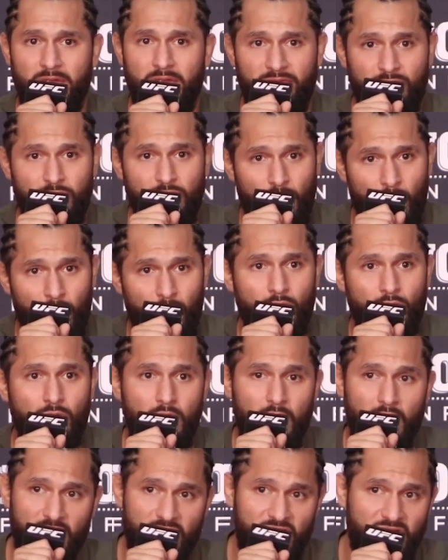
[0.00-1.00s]
If you don't,
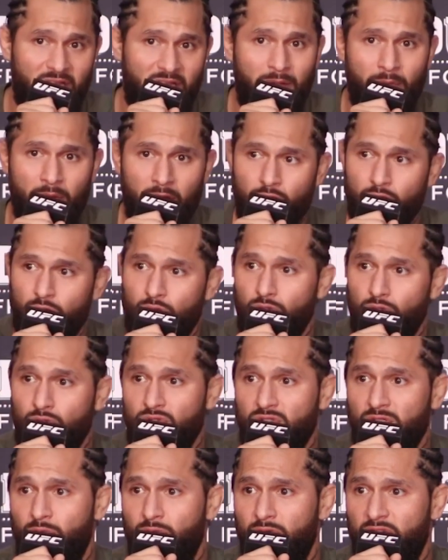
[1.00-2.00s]
shame on you. Go do
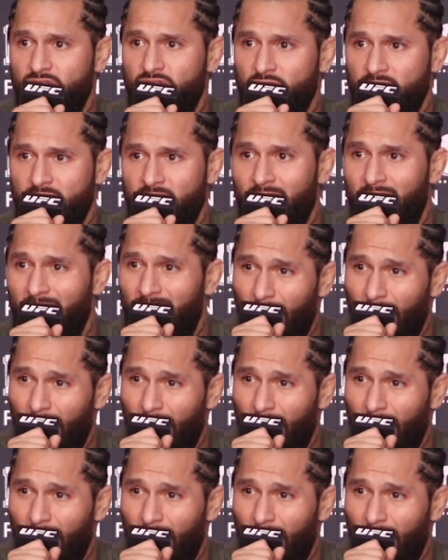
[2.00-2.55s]
some research.